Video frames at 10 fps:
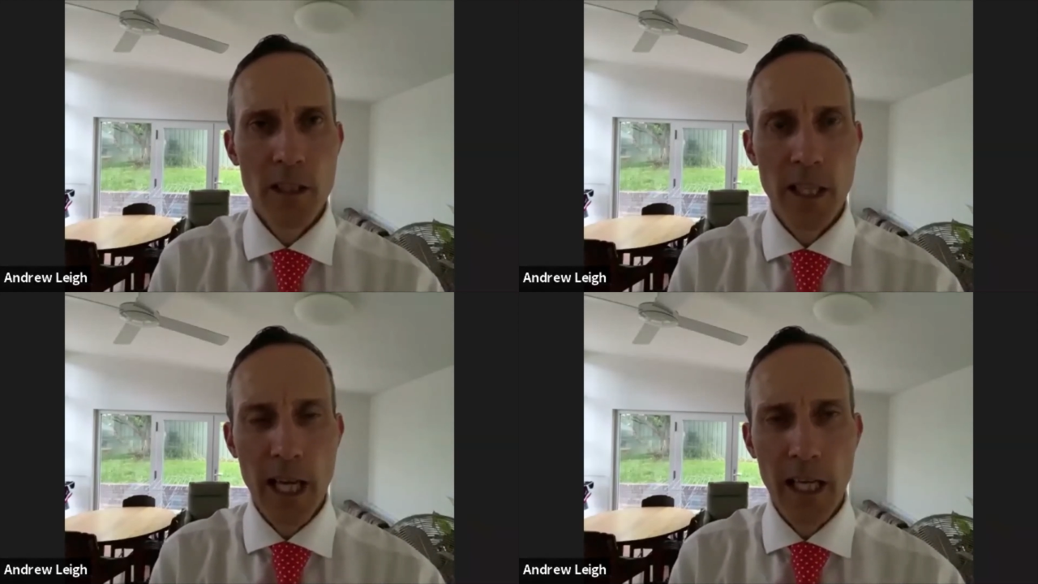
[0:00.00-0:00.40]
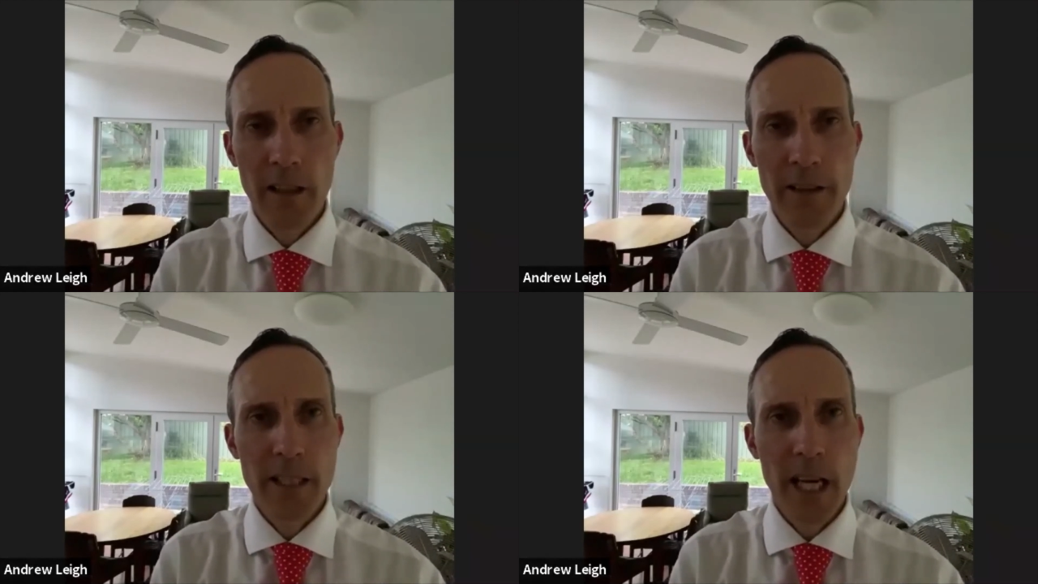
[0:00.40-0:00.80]

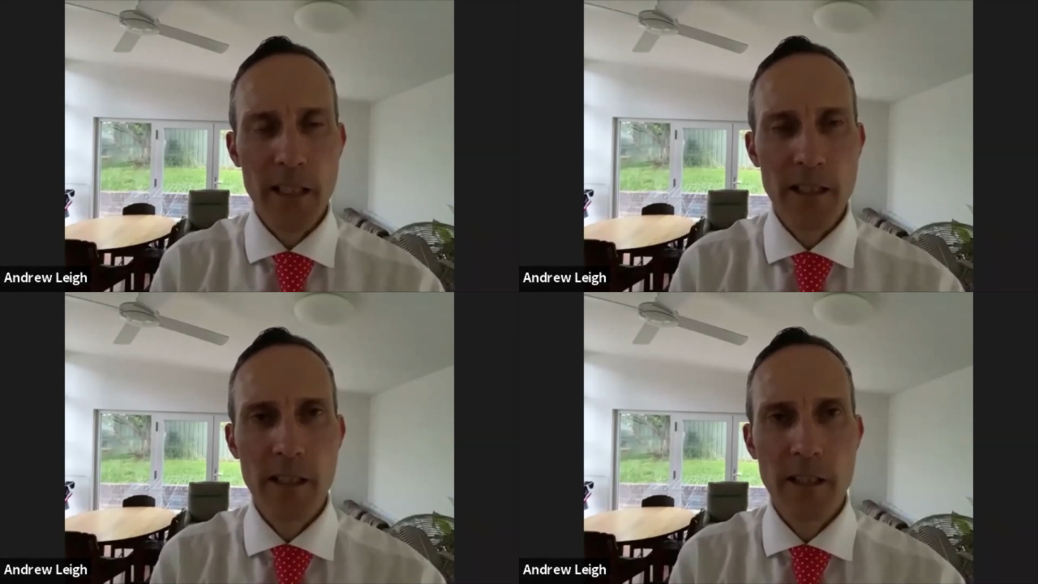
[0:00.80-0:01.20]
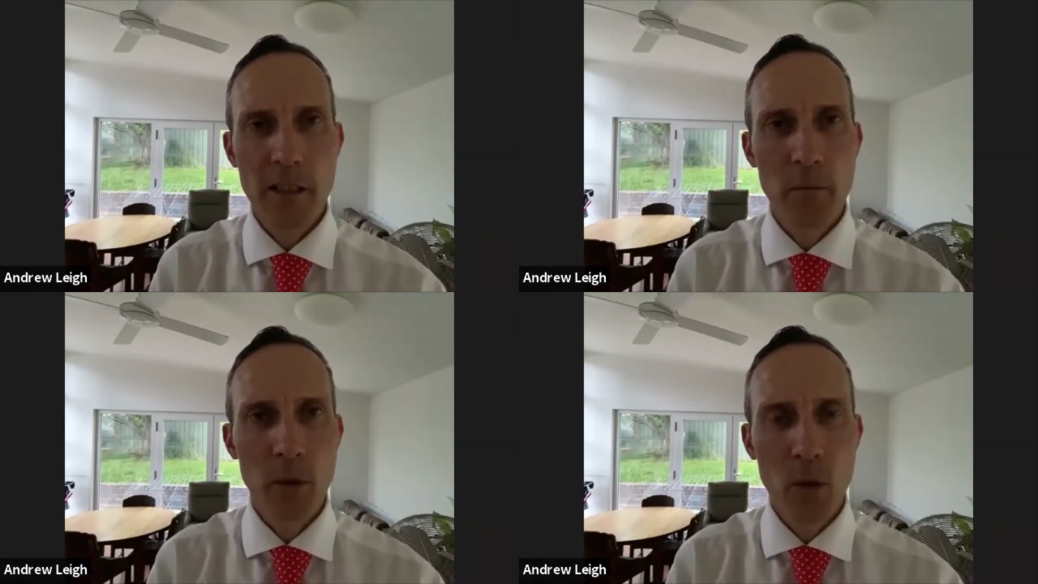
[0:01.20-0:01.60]
tailor the tax
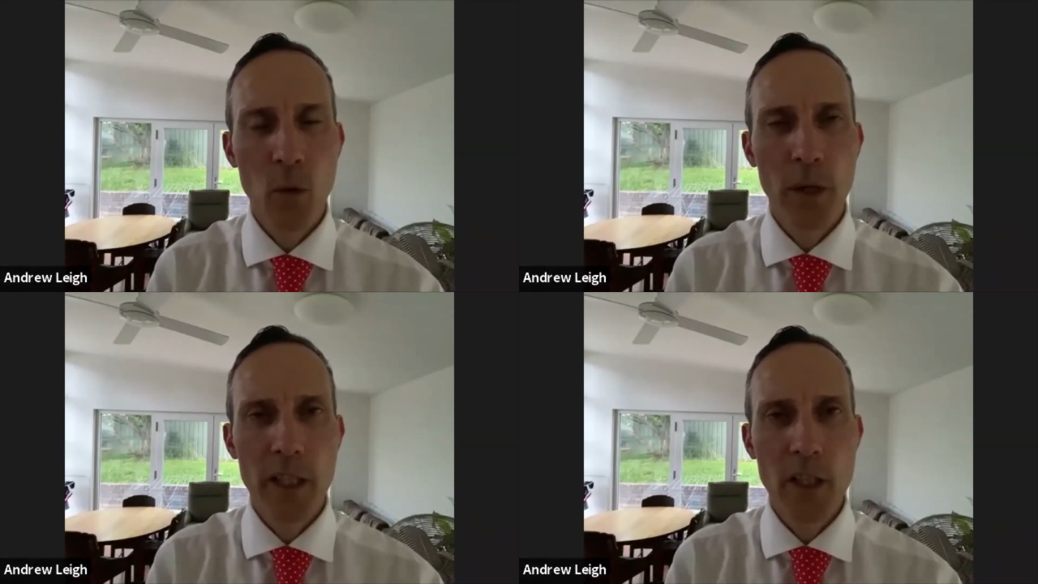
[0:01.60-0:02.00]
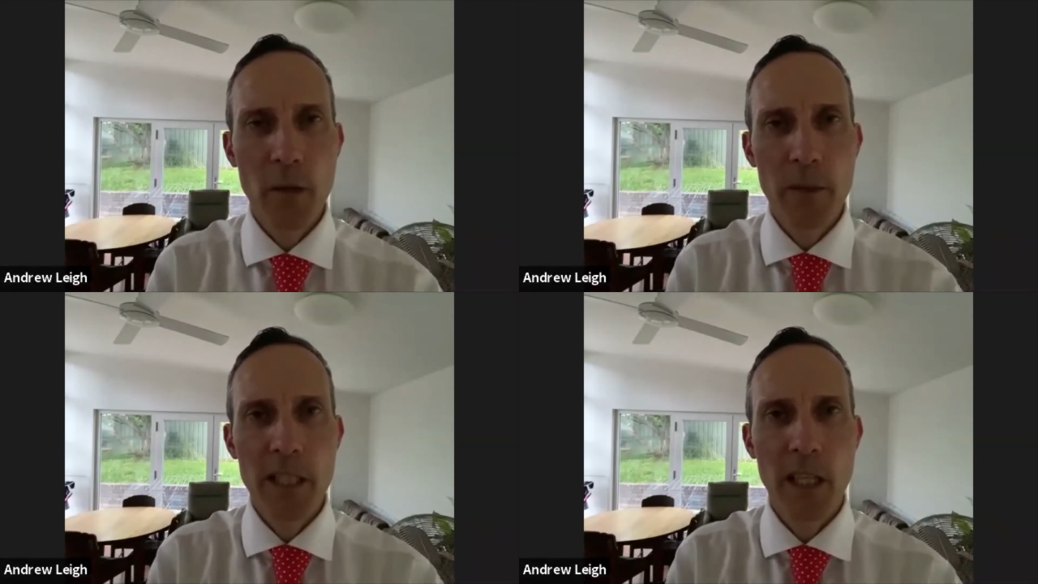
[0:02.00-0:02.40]
system according to
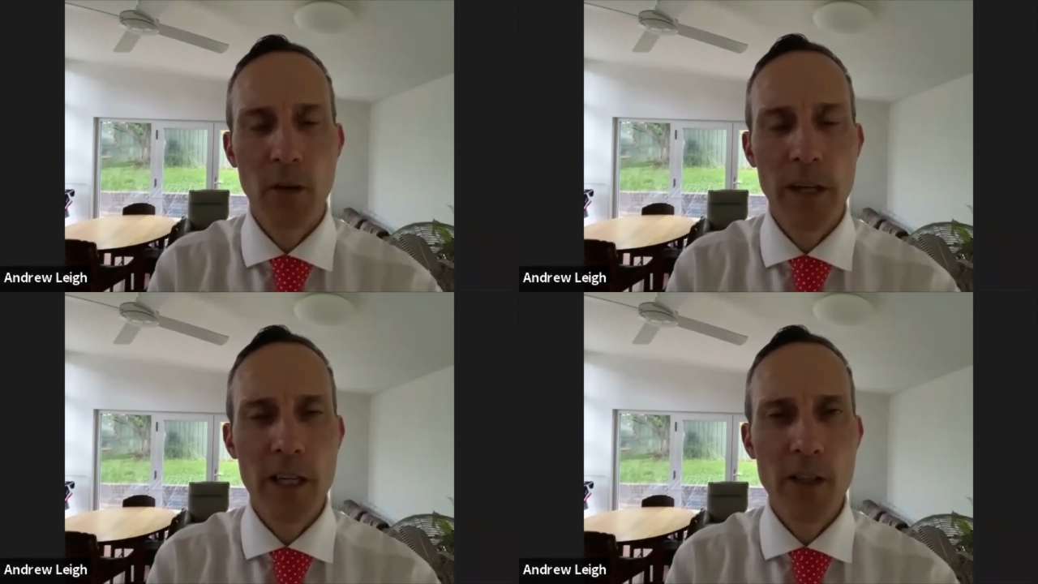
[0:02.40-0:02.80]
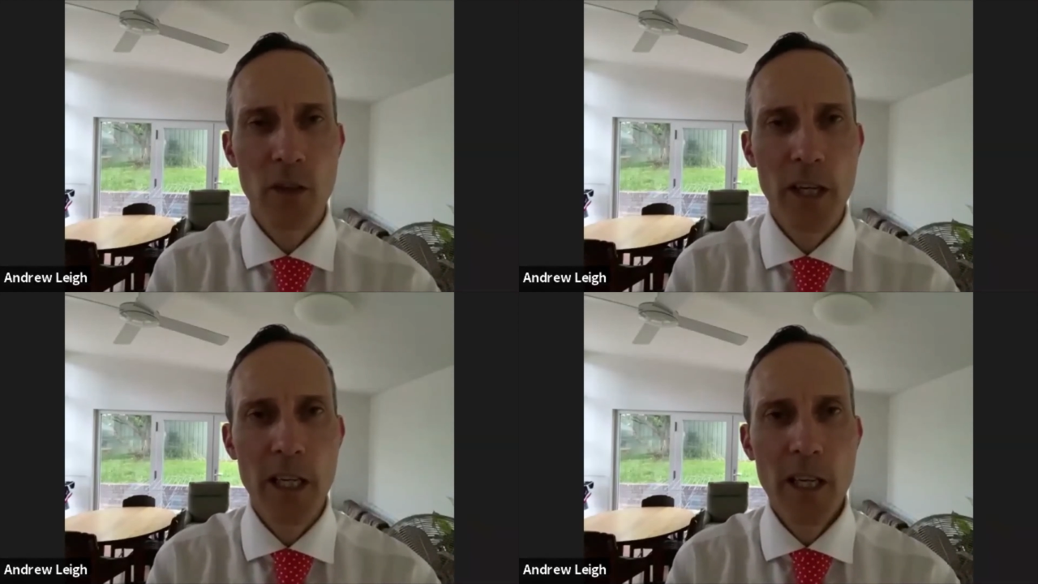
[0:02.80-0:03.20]
your particular
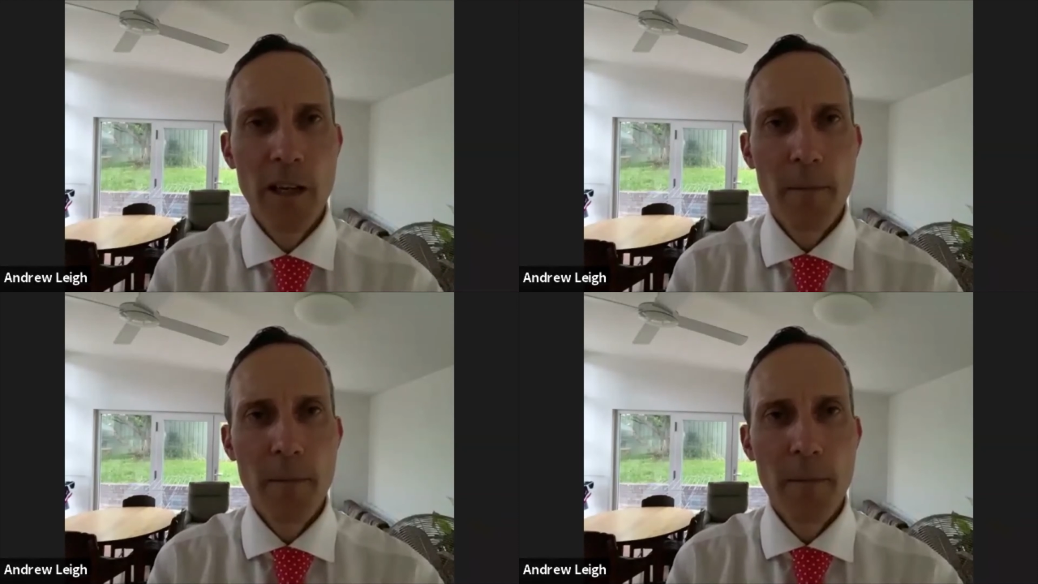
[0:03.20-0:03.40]
industry.